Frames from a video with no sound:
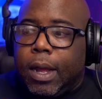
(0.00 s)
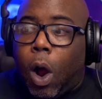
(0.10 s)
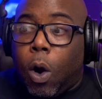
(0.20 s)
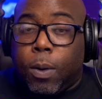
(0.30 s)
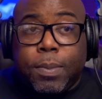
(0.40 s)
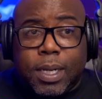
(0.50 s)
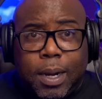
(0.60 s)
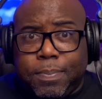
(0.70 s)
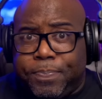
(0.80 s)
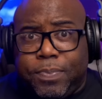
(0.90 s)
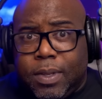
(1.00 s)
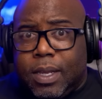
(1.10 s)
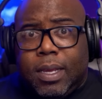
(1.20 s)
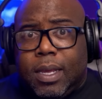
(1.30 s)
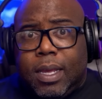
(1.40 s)
armed, and
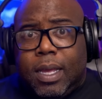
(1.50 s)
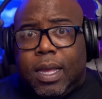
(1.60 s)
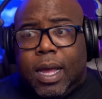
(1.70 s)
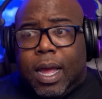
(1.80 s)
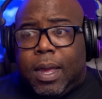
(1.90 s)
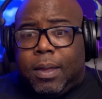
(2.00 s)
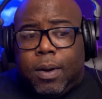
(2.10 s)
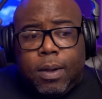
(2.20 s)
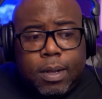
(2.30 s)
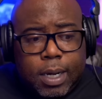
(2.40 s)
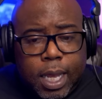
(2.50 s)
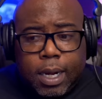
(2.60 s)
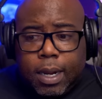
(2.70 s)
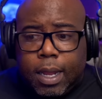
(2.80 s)
I, you know, and again,